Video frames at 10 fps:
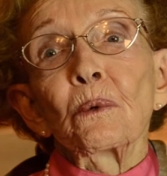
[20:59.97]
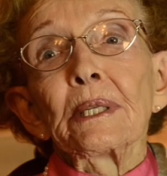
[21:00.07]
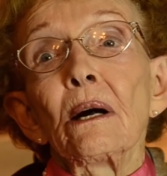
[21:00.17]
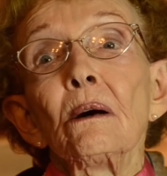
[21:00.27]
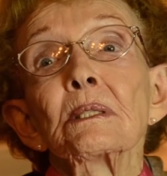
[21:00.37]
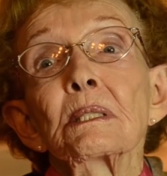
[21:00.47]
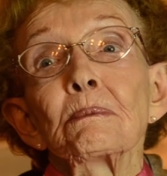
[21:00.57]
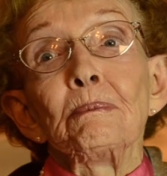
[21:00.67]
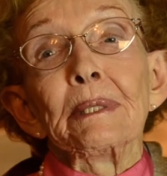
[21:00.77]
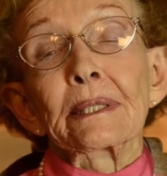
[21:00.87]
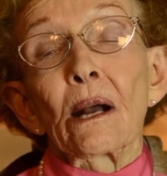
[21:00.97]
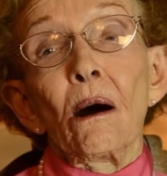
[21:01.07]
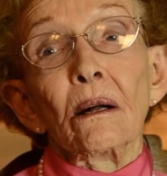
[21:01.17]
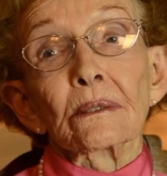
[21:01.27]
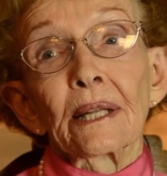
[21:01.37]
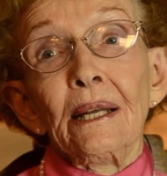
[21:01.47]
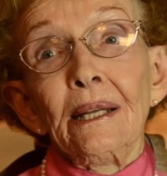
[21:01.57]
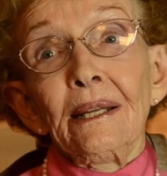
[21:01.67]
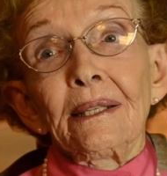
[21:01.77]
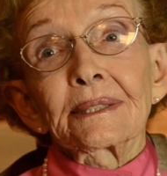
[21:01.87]
we'd always been called.
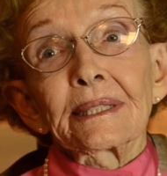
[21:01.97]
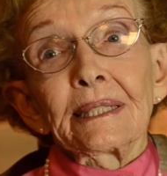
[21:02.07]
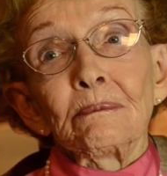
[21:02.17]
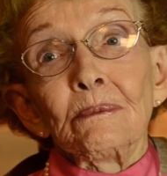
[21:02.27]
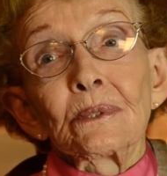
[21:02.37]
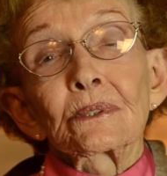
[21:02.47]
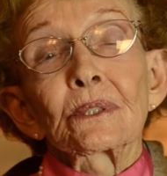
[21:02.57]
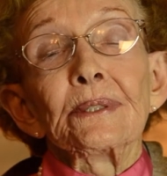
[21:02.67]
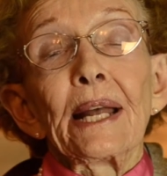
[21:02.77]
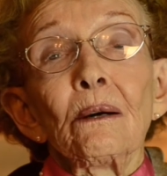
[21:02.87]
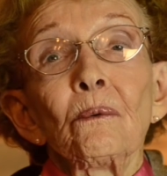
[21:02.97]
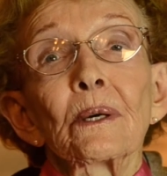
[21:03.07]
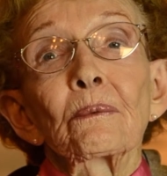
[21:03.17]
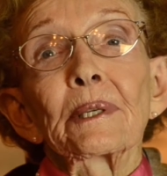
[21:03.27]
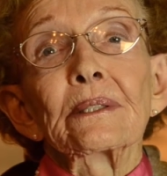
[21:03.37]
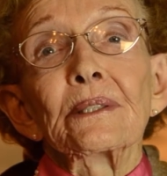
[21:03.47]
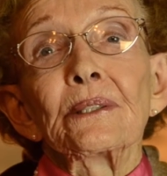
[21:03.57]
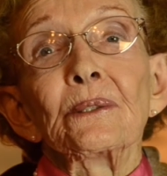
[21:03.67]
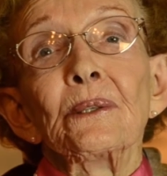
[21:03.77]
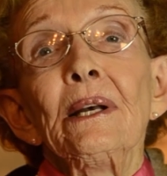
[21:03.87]
Same. So now what are we going
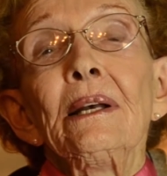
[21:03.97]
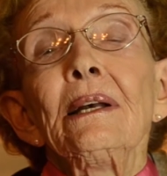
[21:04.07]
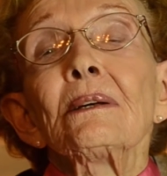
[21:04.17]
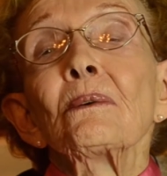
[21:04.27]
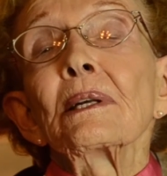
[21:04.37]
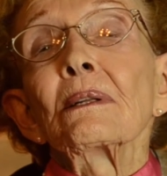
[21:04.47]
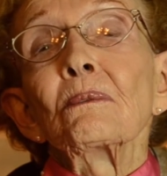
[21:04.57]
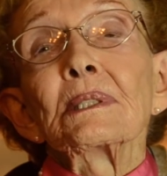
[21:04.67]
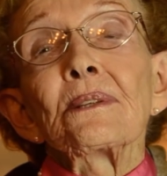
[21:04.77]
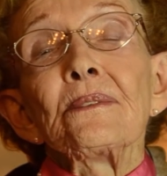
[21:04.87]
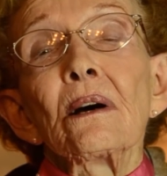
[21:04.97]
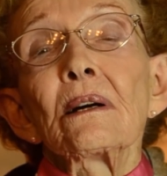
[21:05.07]
to do? Well, it wasn't